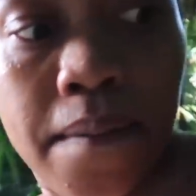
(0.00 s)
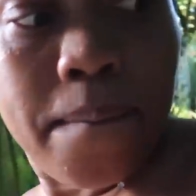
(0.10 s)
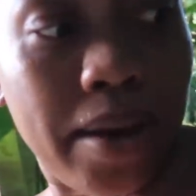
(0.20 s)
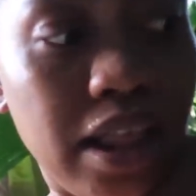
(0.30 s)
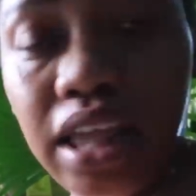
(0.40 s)

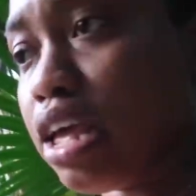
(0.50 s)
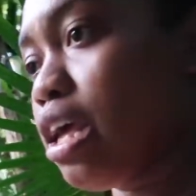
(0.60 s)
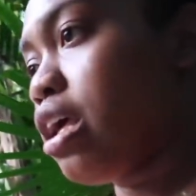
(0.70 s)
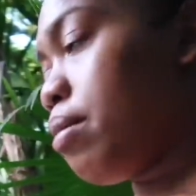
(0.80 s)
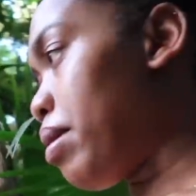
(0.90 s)
my
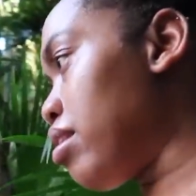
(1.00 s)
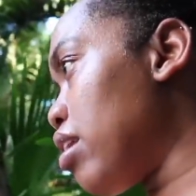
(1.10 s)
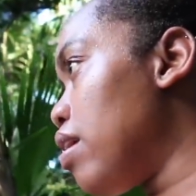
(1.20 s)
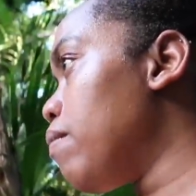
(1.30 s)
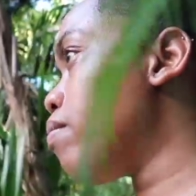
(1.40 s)

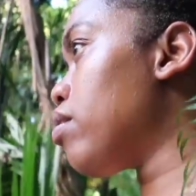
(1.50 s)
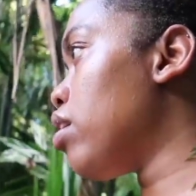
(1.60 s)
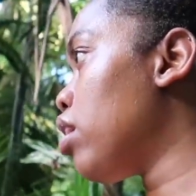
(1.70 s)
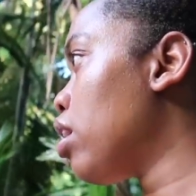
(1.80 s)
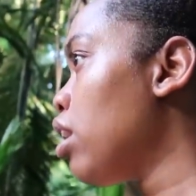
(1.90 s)
steps.
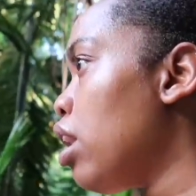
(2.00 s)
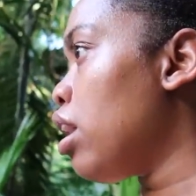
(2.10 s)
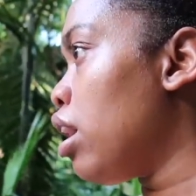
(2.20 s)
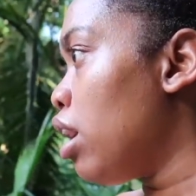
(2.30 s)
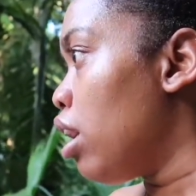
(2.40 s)

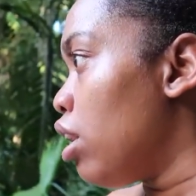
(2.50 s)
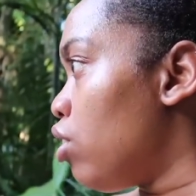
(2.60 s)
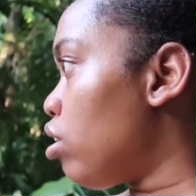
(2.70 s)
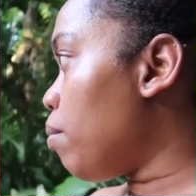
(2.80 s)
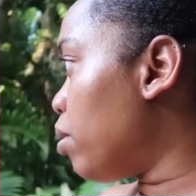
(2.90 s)

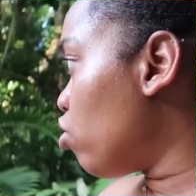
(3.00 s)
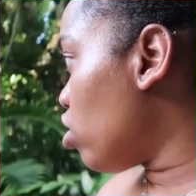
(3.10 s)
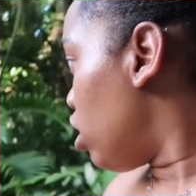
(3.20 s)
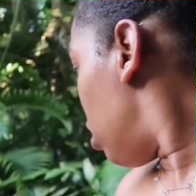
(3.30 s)
There's a bunch of